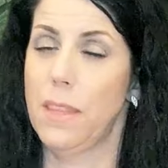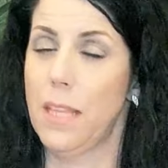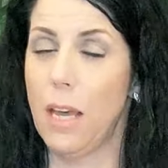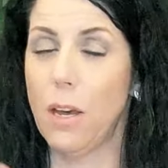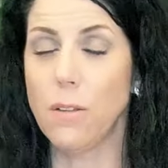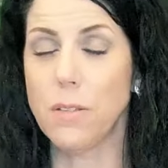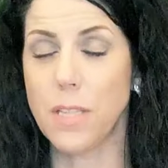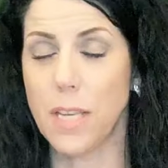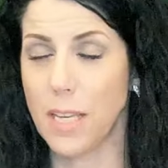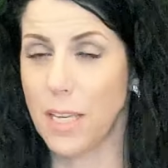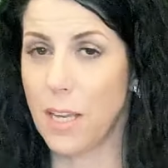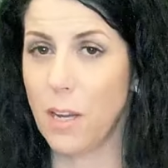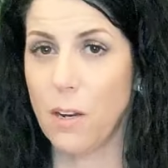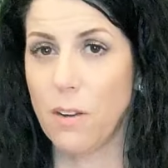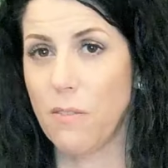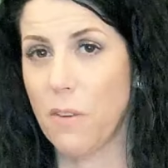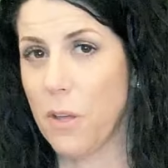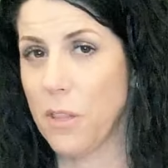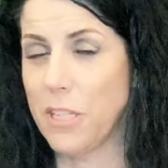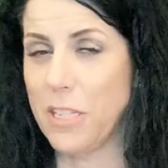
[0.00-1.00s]
They'll take
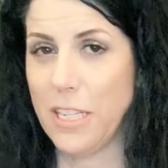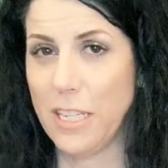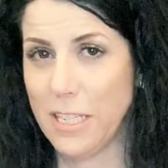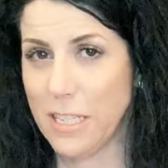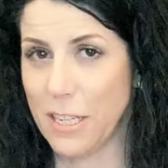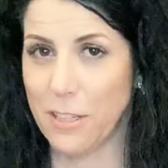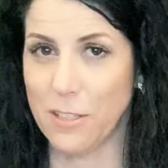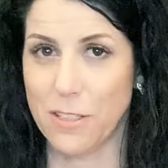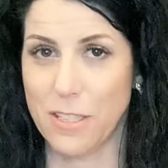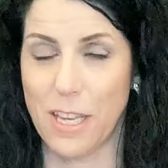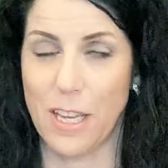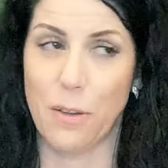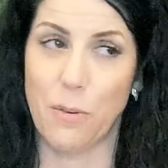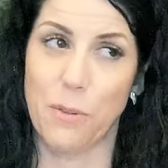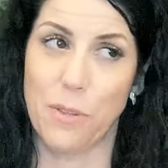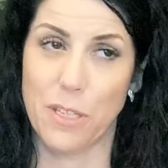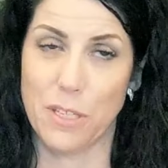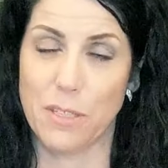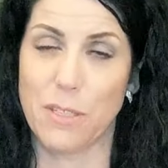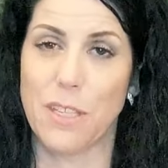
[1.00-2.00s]
care of all the details like,
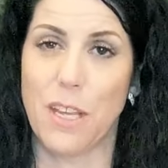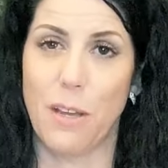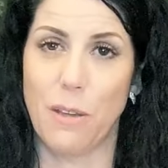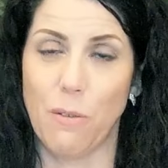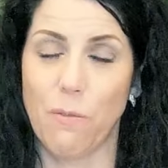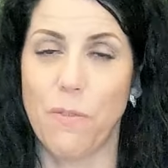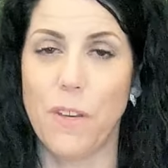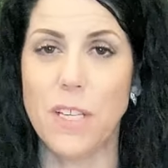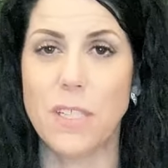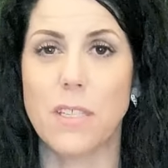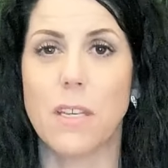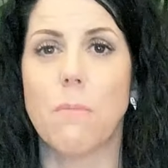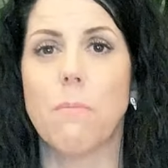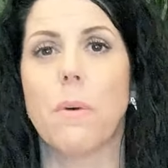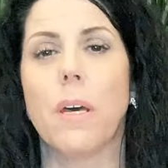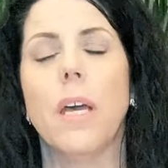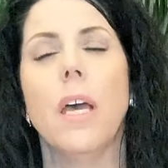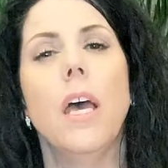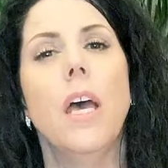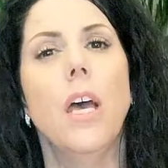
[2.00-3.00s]
oh, this is how you fix
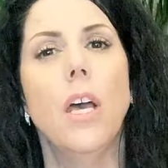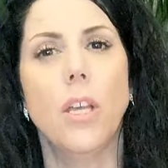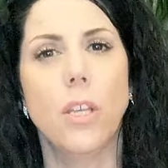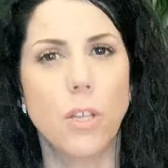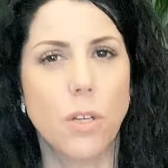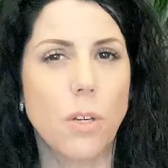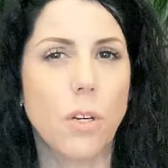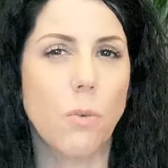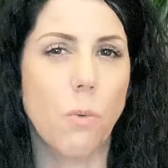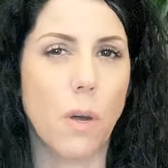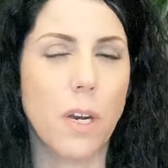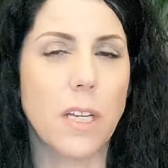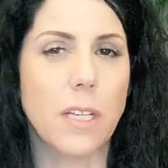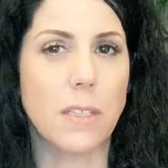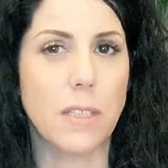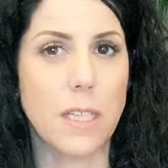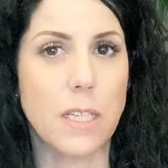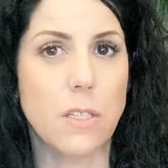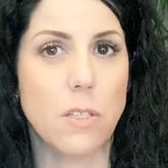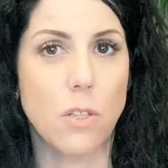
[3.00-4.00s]
it, but you're going to want to
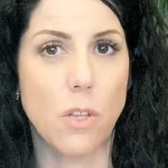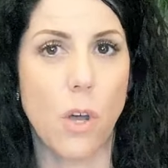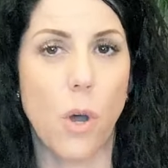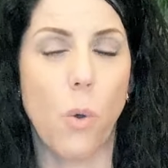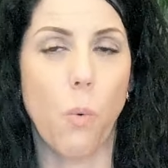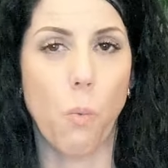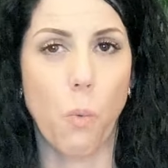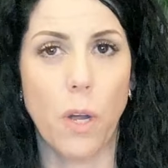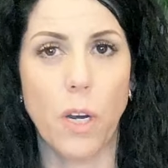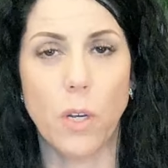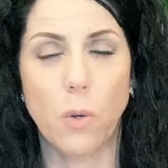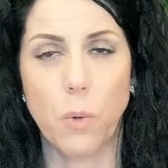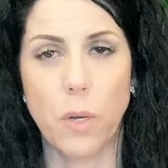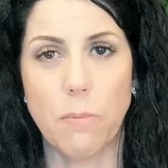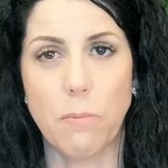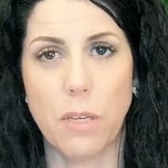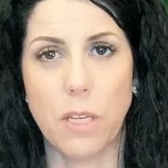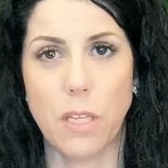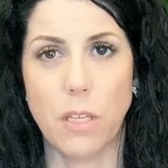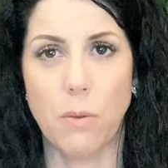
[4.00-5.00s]
at least know what
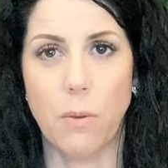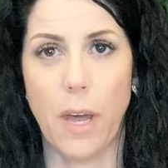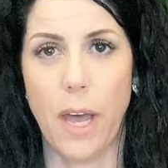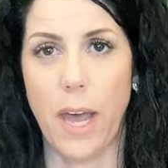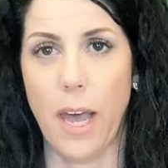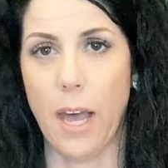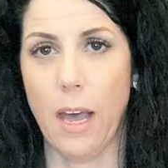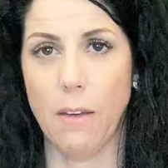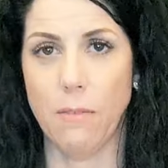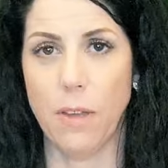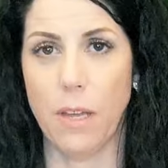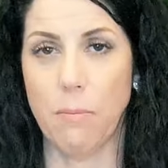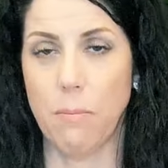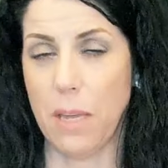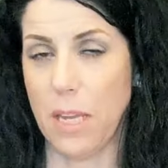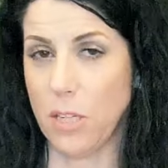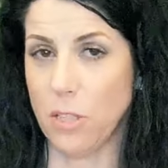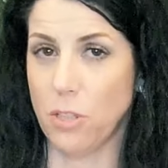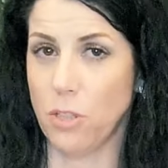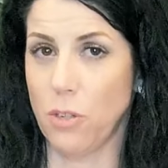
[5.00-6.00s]
equipment you have and
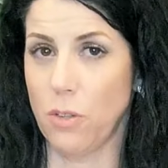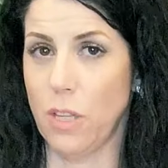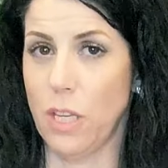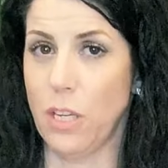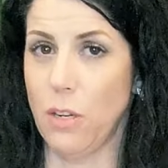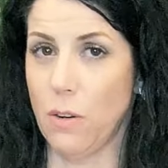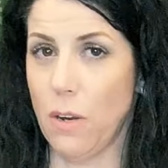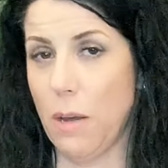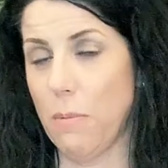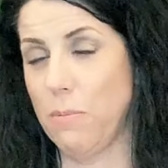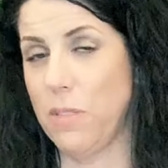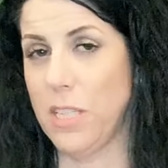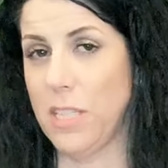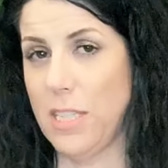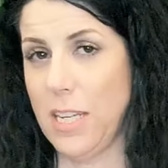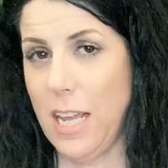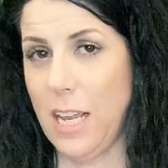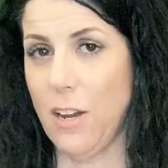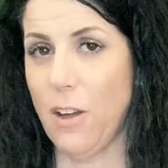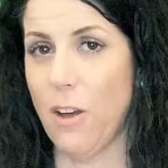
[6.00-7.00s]
make sure that you're up to
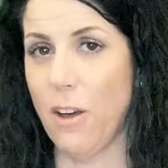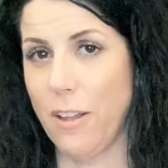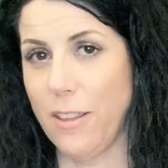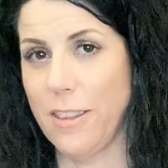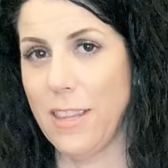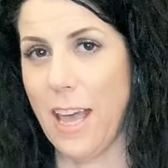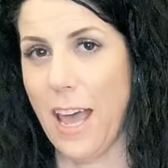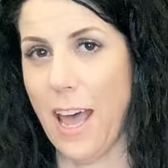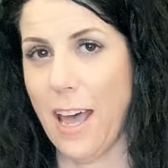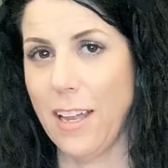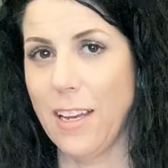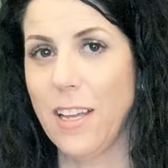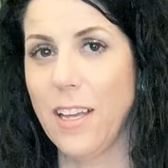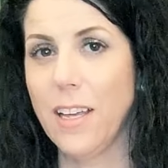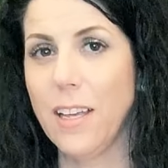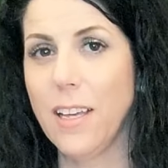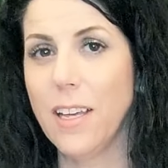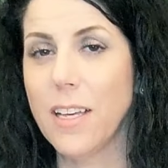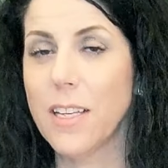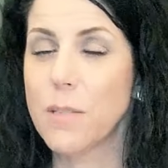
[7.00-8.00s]
date on that,
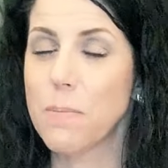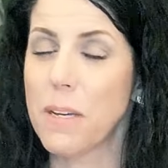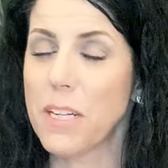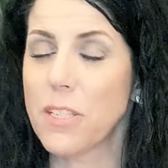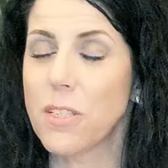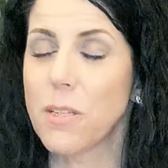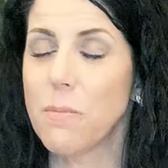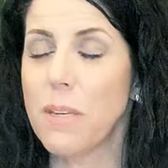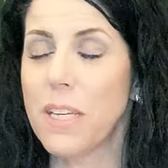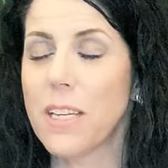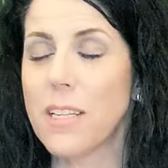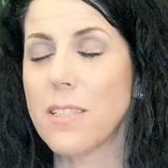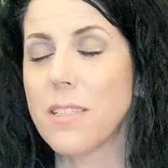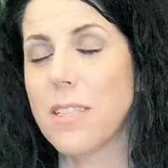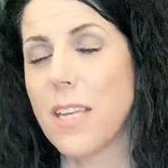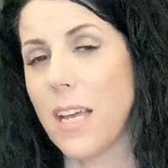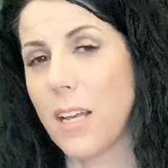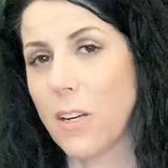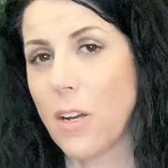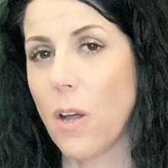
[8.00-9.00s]
especially
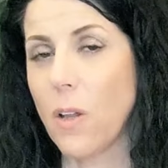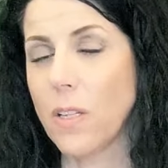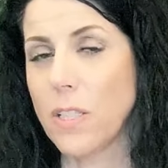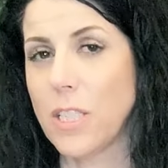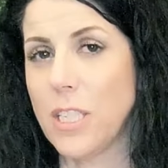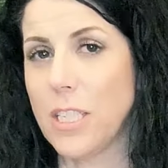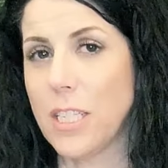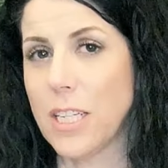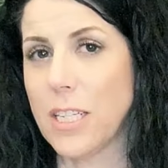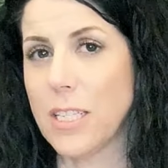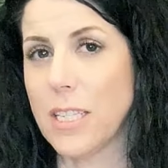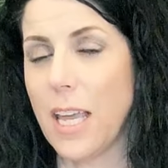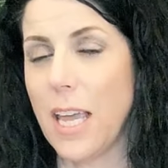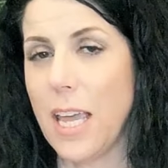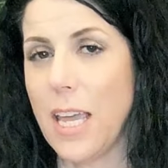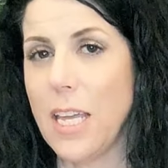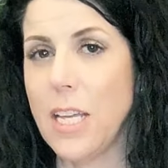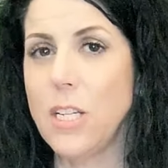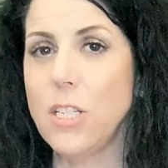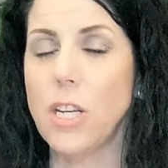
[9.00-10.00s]
because technology does
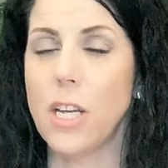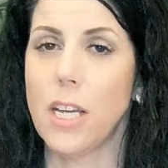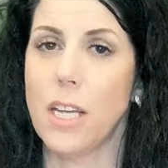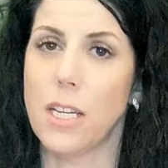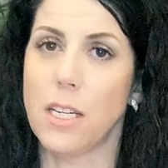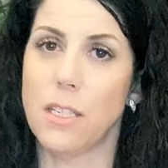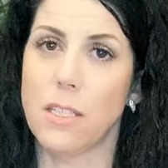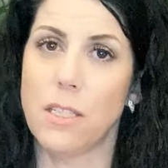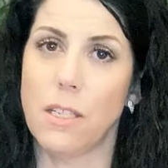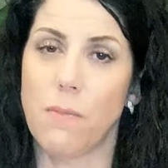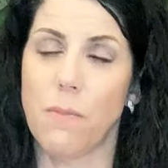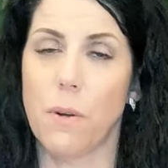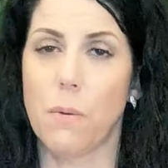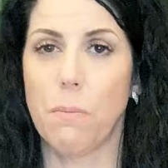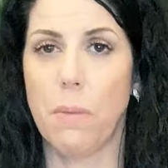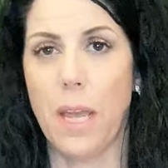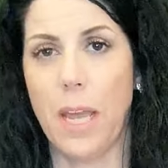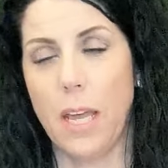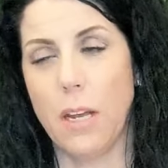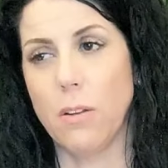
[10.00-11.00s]
age and
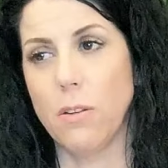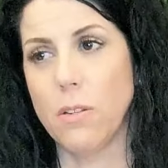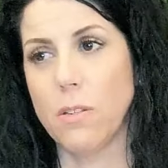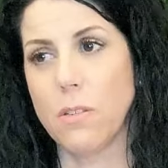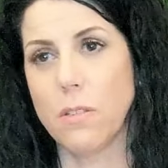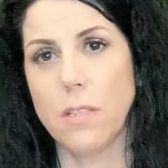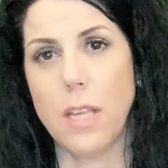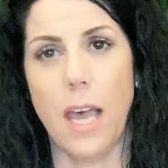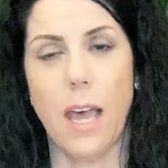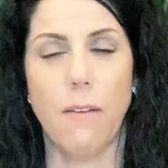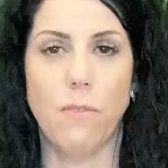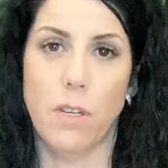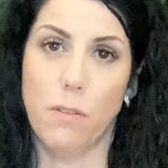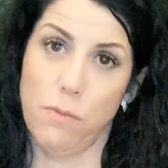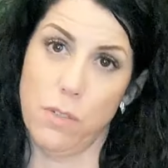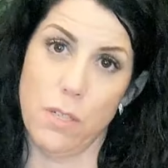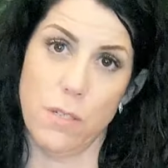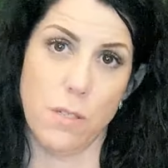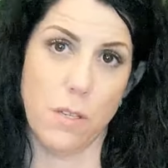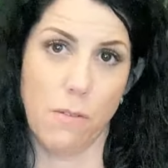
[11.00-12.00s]
different panels have
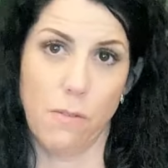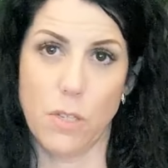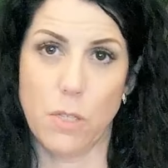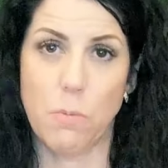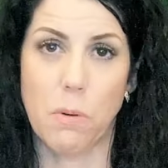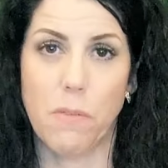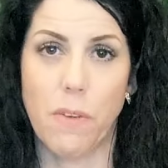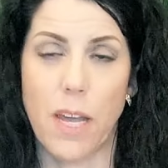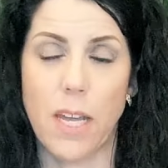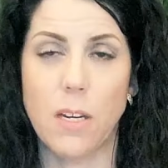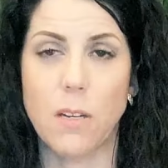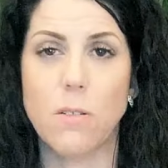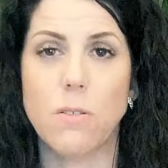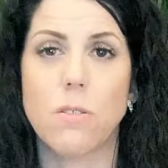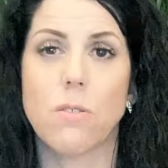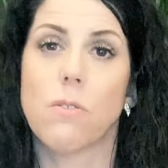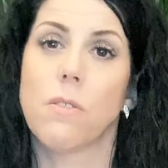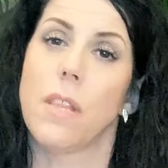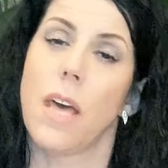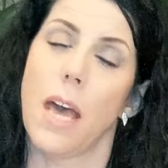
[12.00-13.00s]
different service
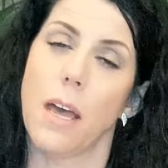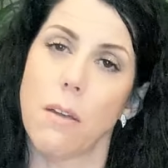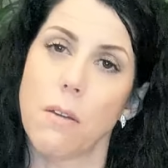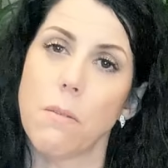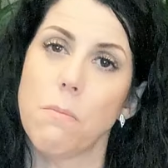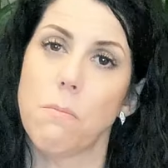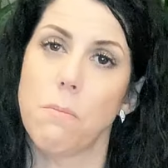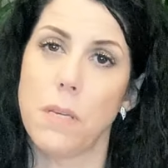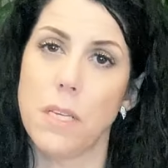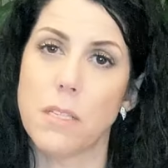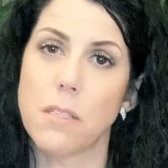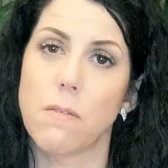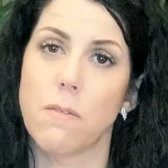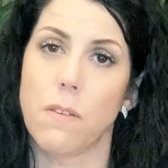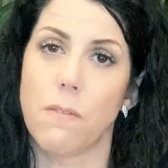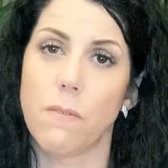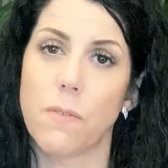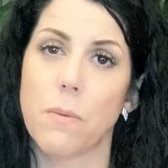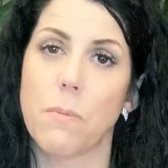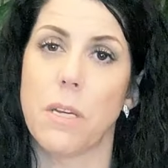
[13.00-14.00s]
providers, so that piece
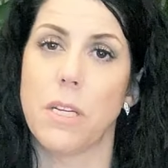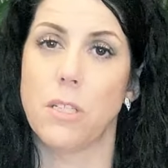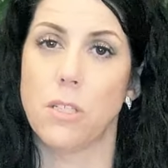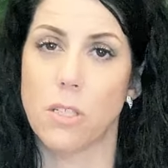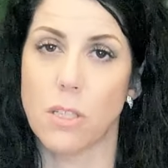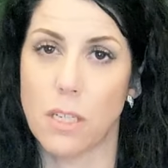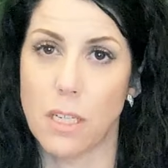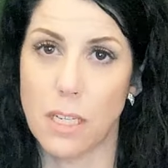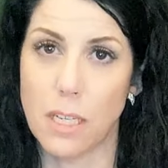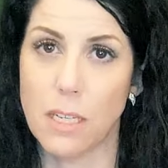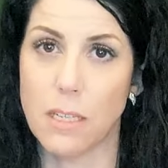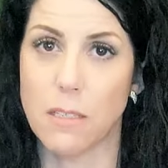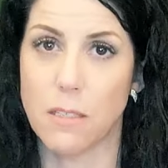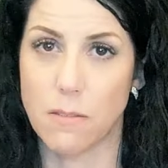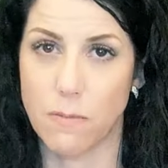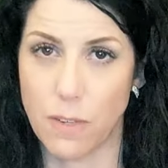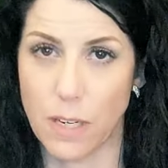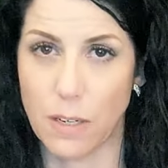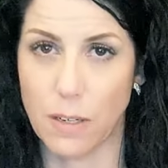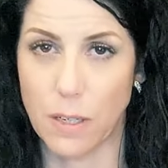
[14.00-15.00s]
of information
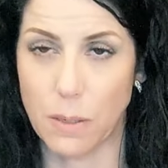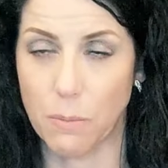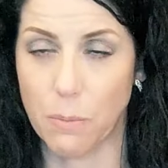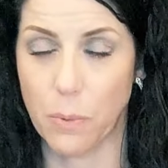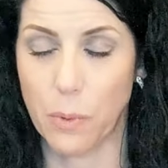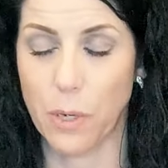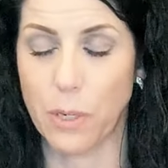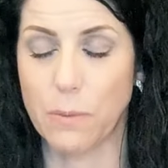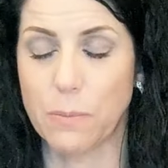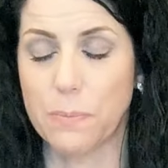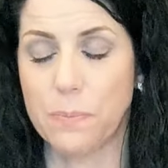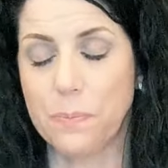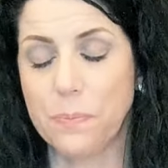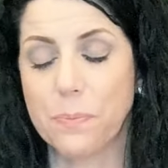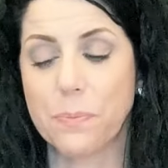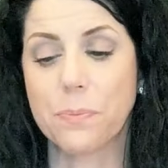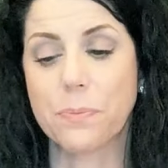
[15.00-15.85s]
is very important.